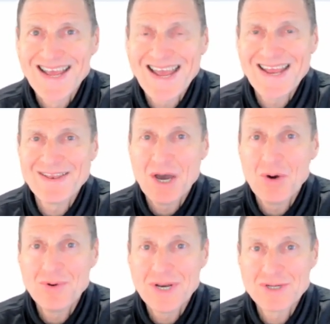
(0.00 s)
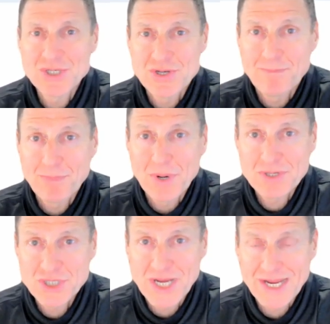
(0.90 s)
and the whole notion of
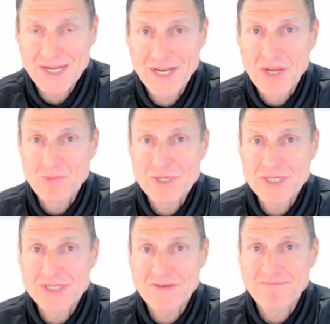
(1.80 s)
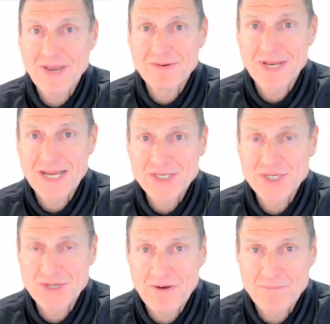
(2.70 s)
blockchain, which is the
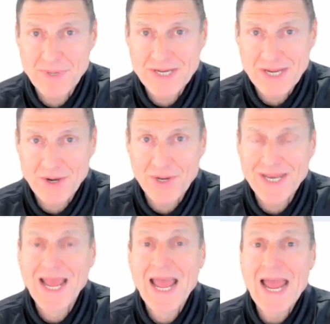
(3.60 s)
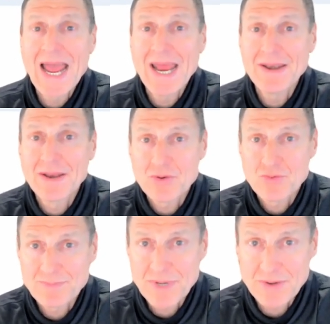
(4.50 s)
foundation of Bitcoin and
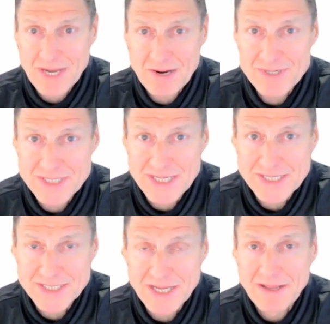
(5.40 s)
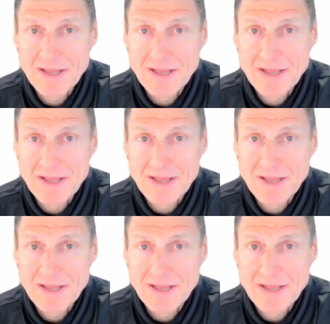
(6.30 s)
cryptocurrencies.